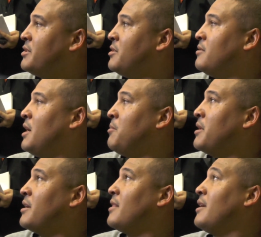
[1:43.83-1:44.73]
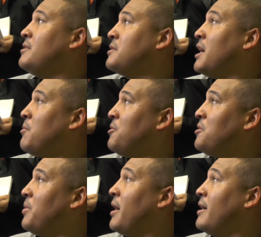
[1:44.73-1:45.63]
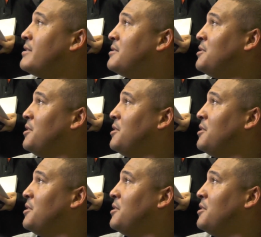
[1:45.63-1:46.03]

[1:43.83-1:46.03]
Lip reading: you know, how many good things can happen on the pass?